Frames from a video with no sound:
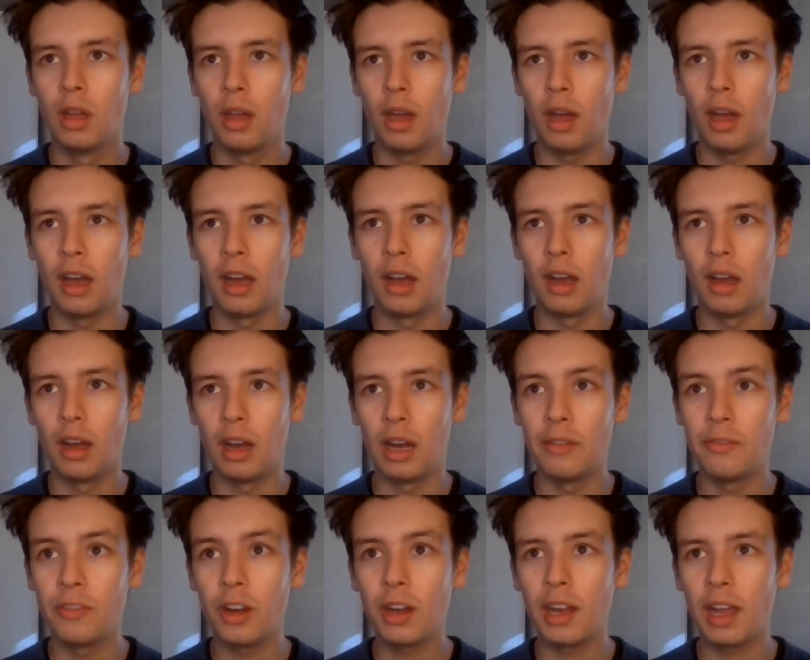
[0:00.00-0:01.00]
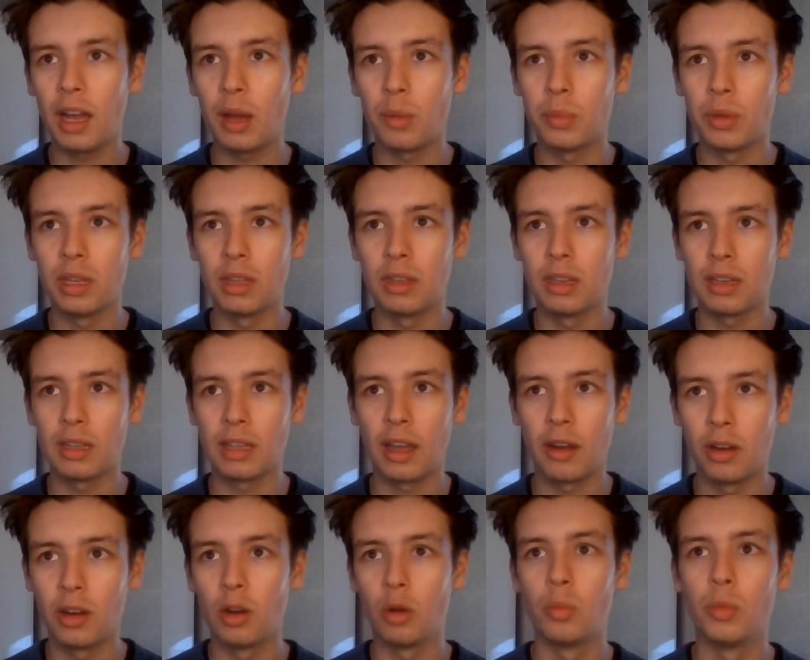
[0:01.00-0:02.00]
I'm very happy that
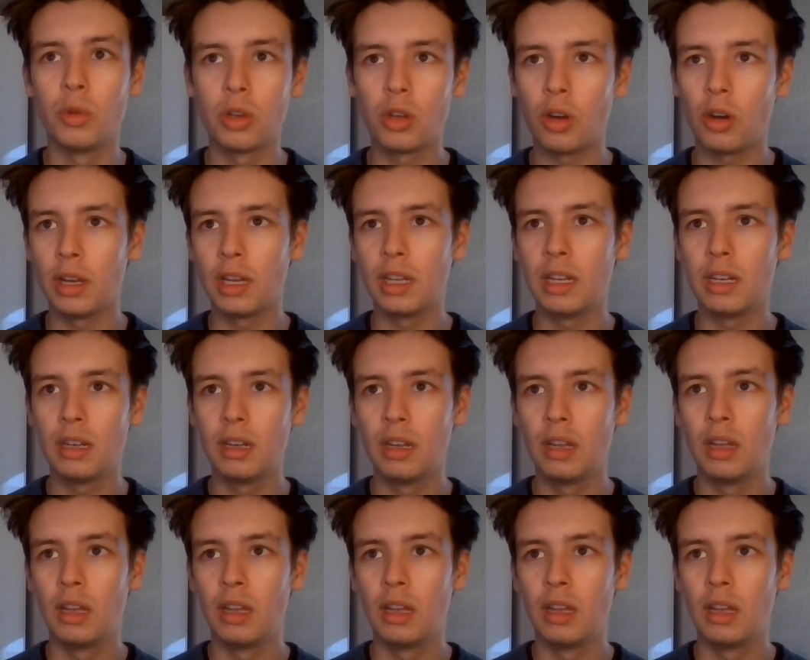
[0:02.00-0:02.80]
Gary Oldman got in.